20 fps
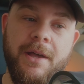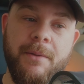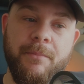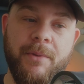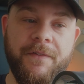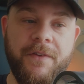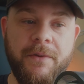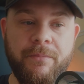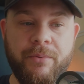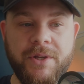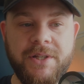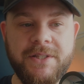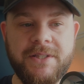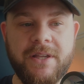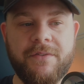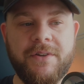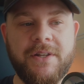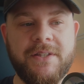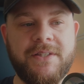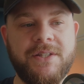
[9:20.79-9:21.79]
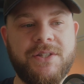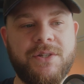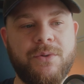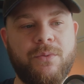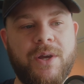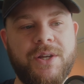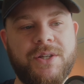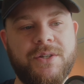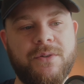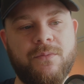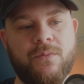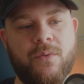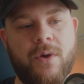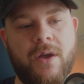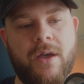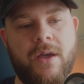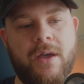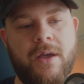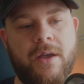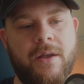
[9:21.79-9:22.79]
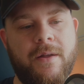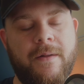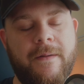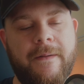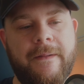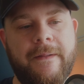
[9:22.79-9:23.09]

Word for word: But if you put yourself in a situation where